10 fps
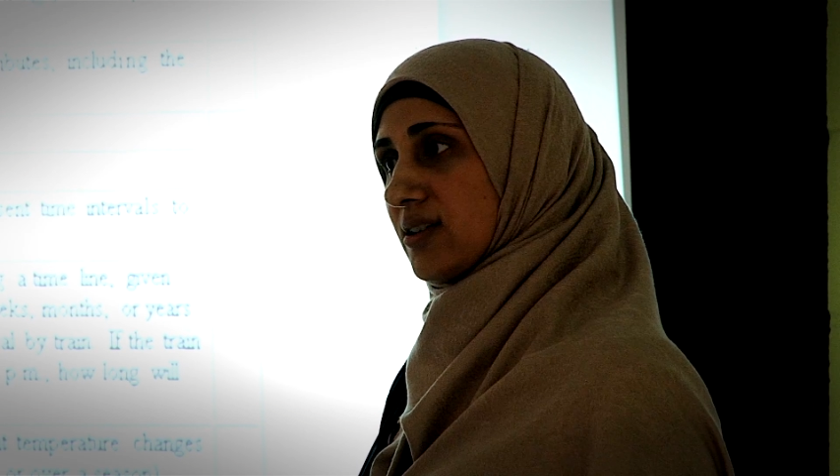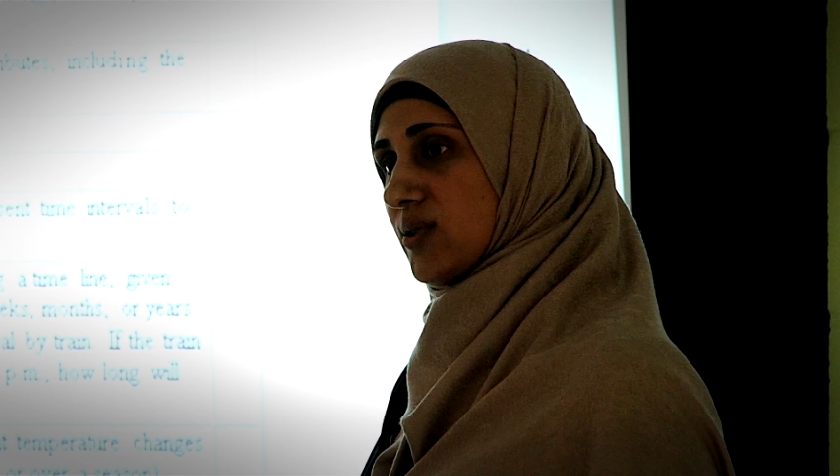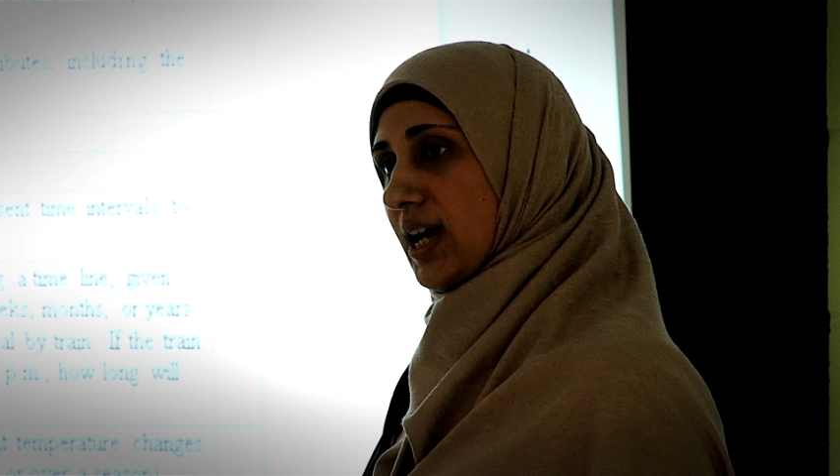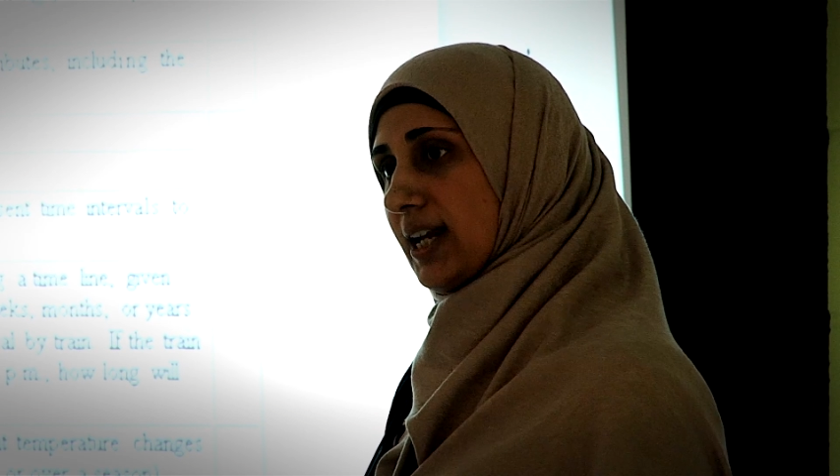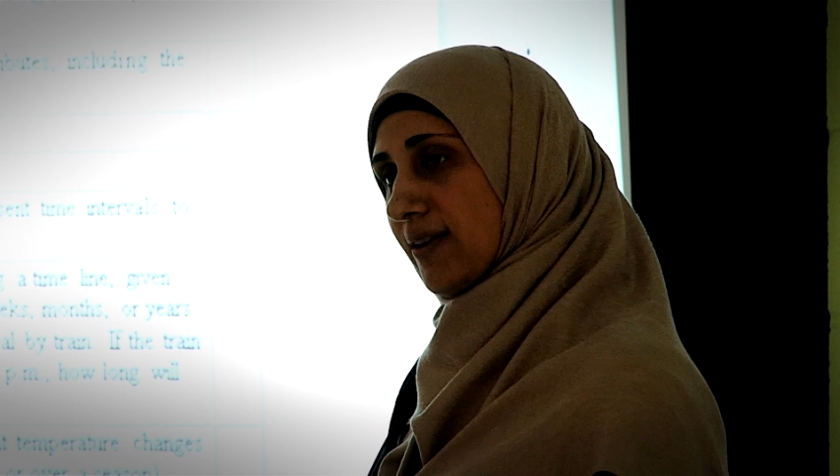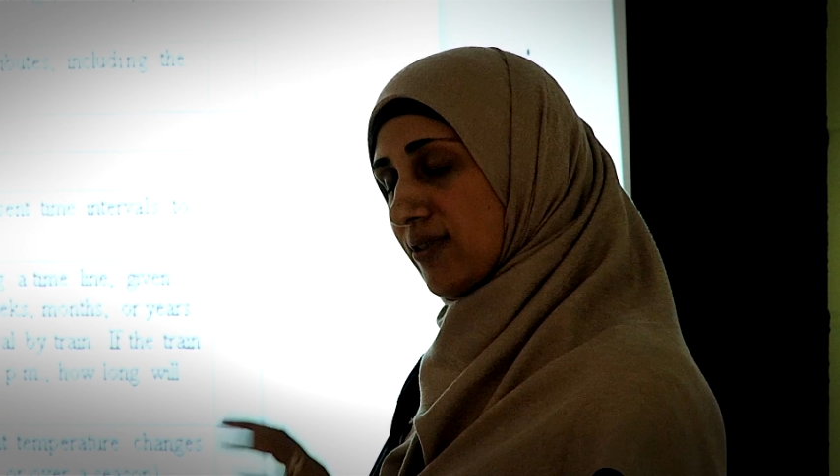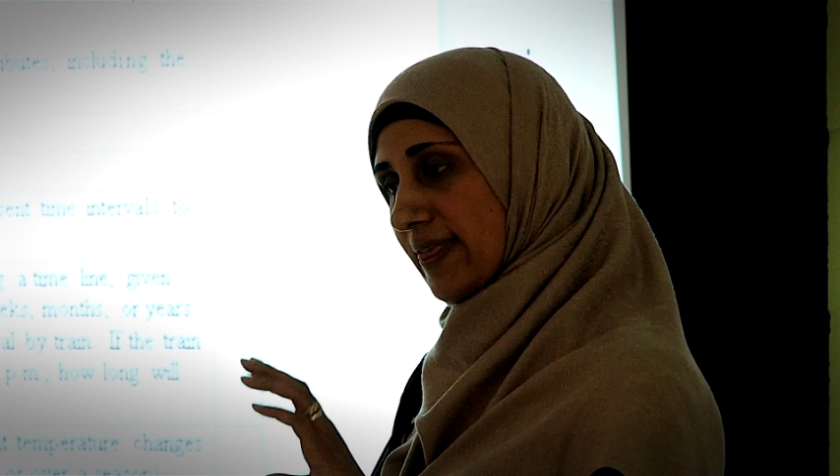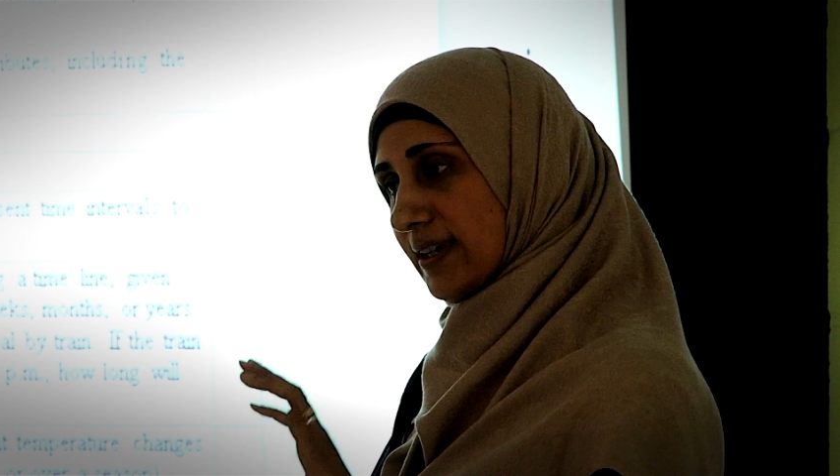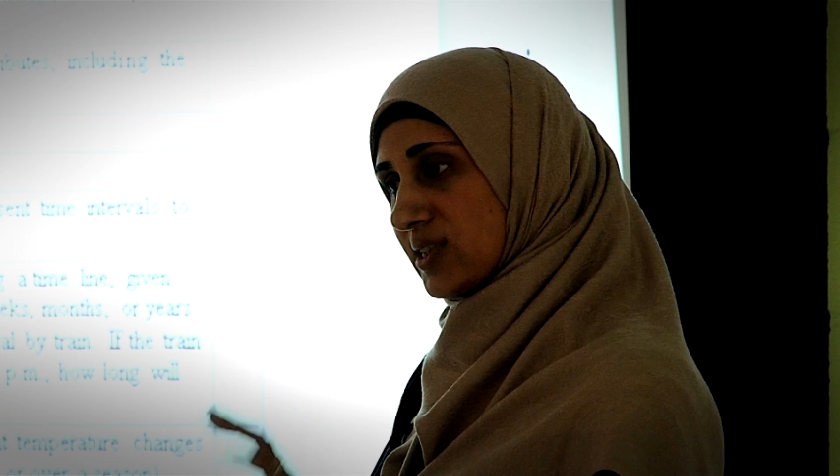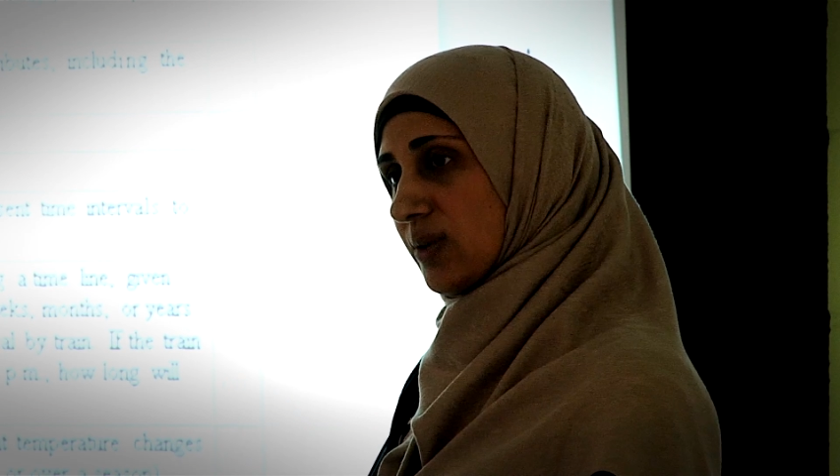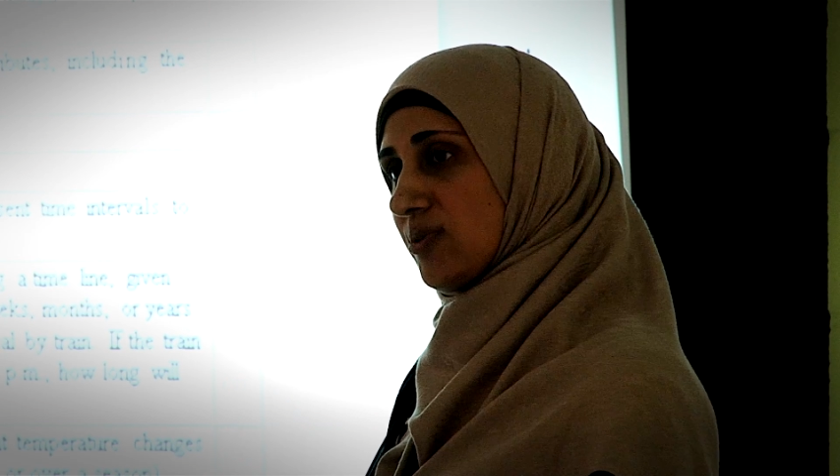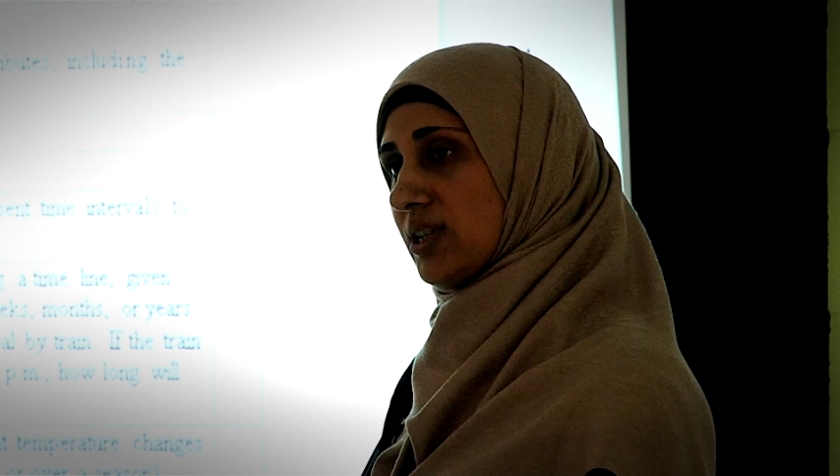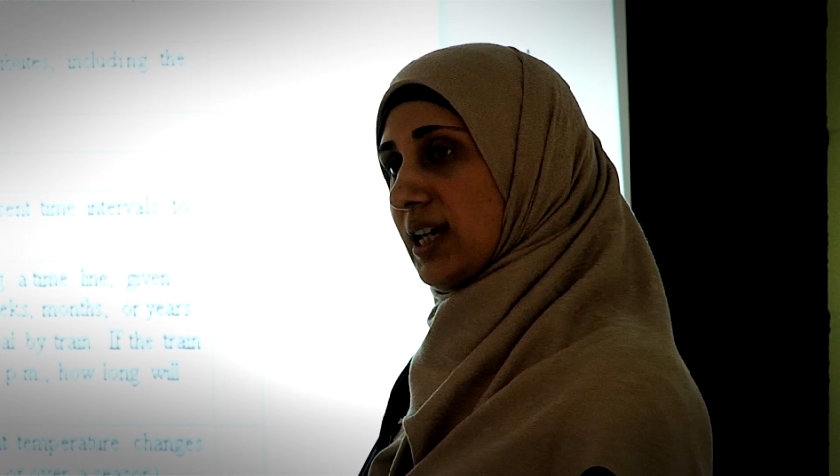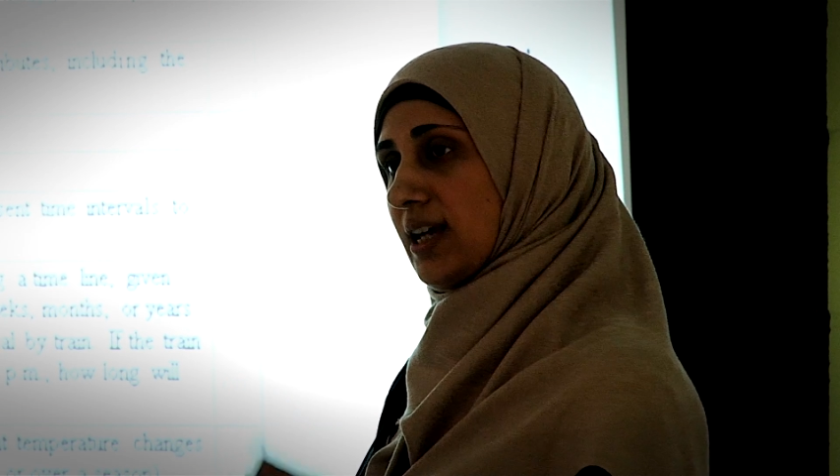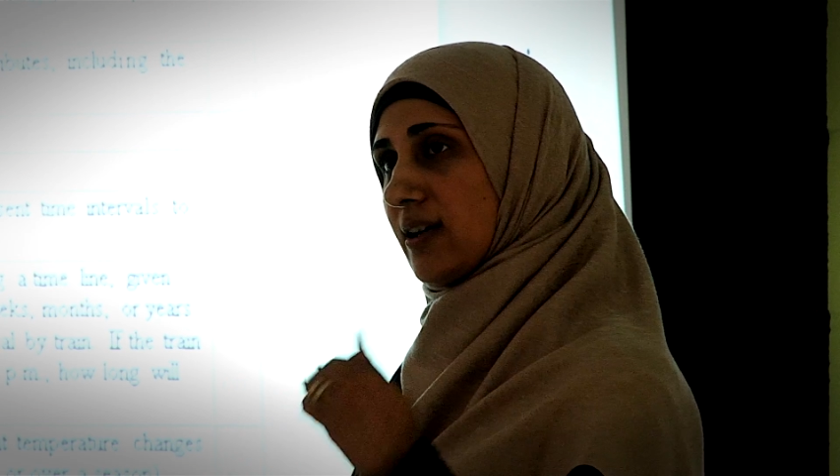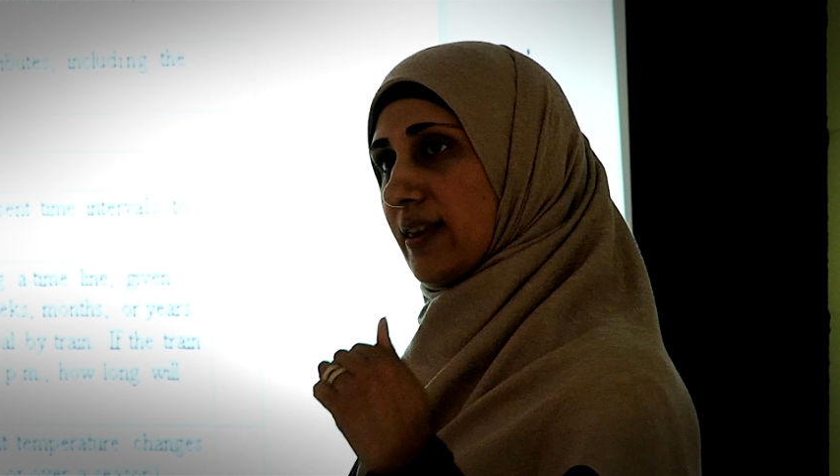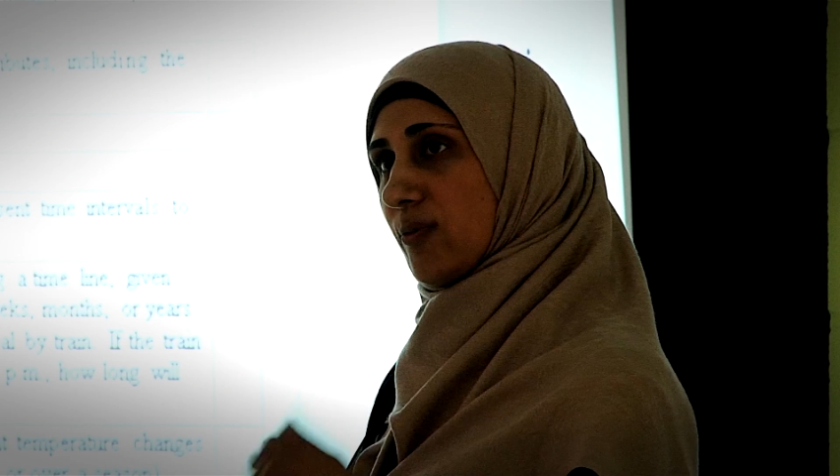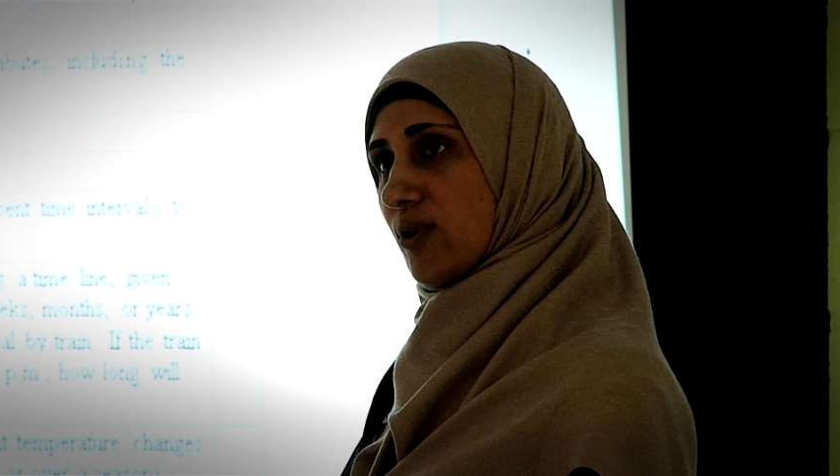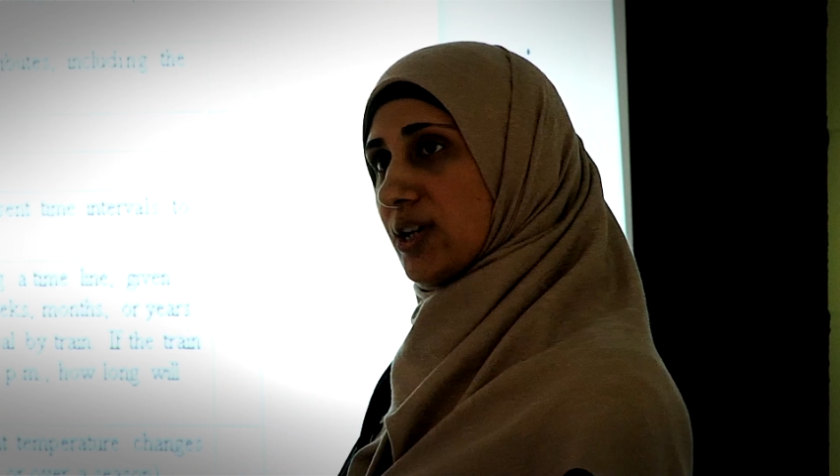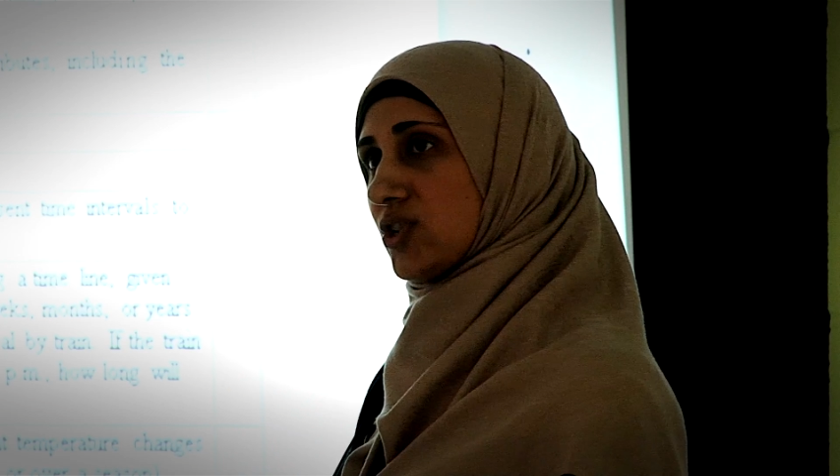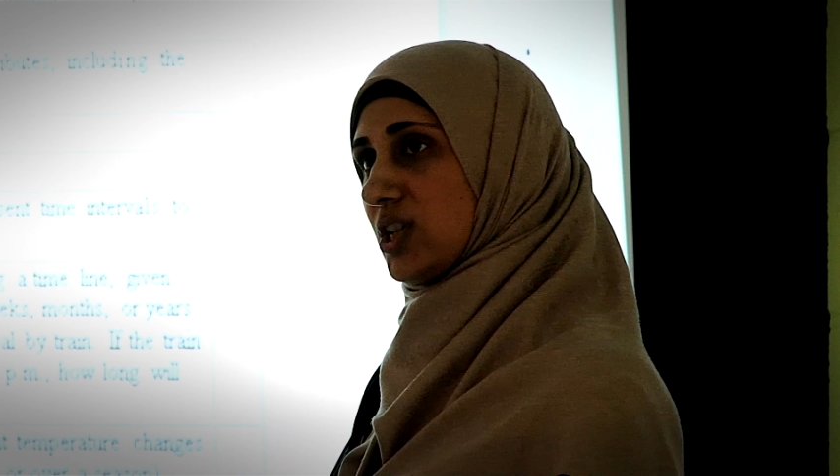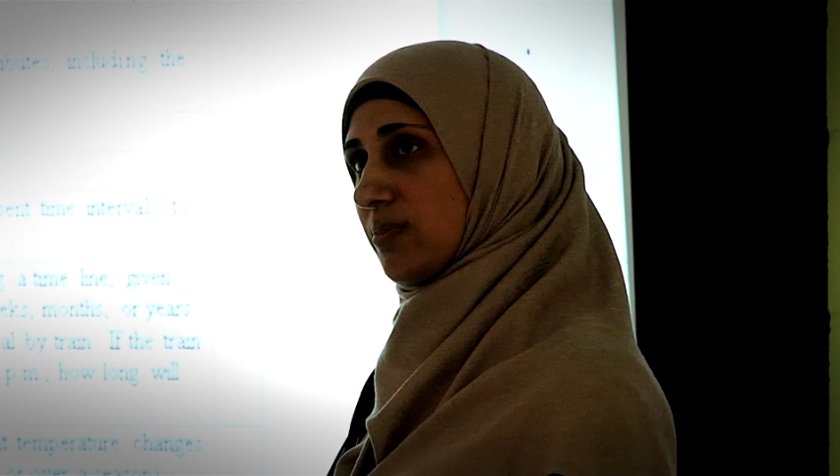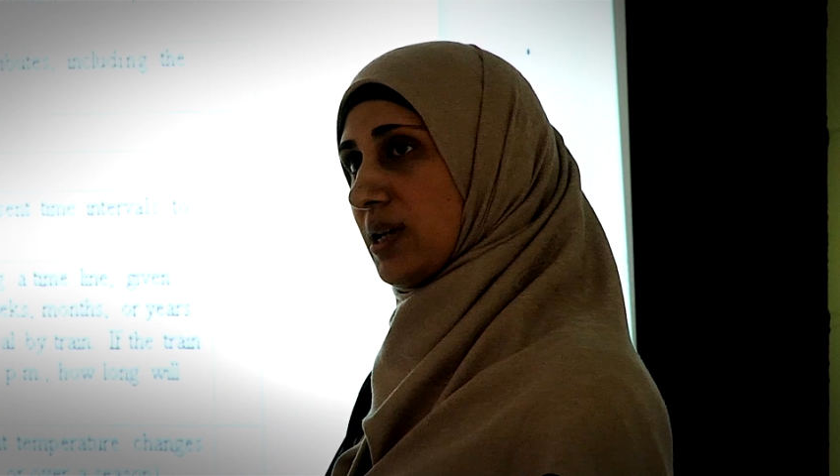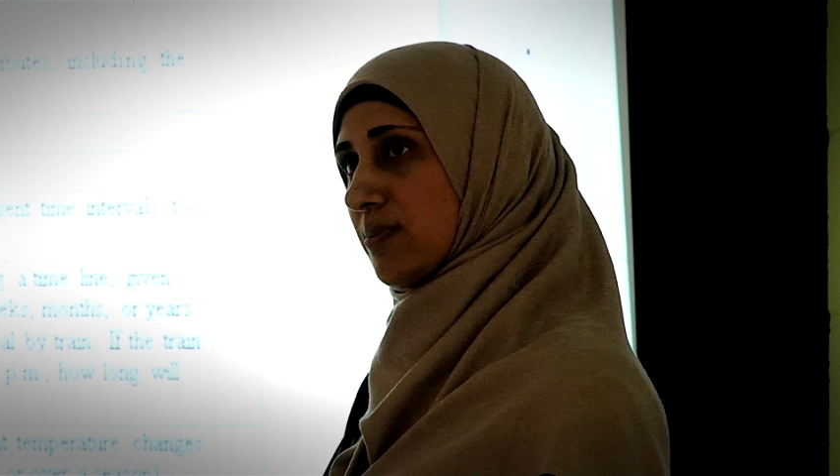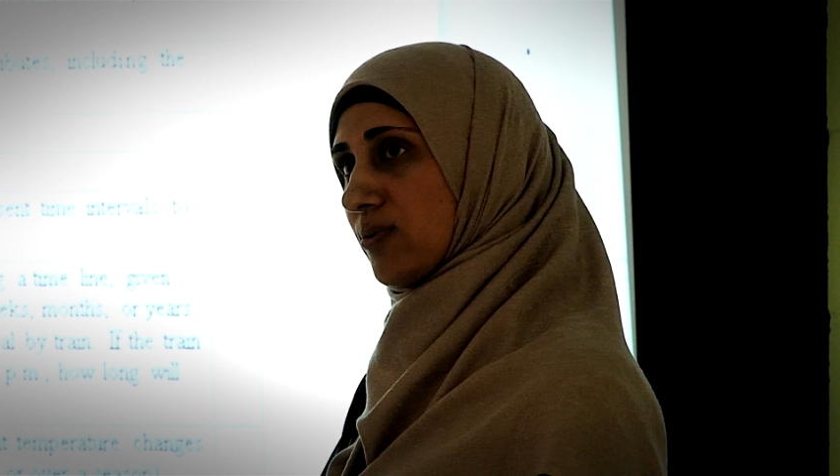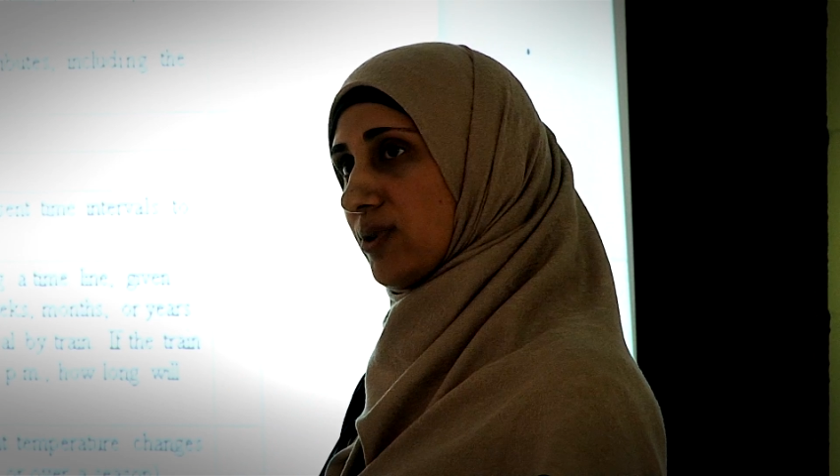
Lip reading: So and everything is communicated on that one sheet of paper,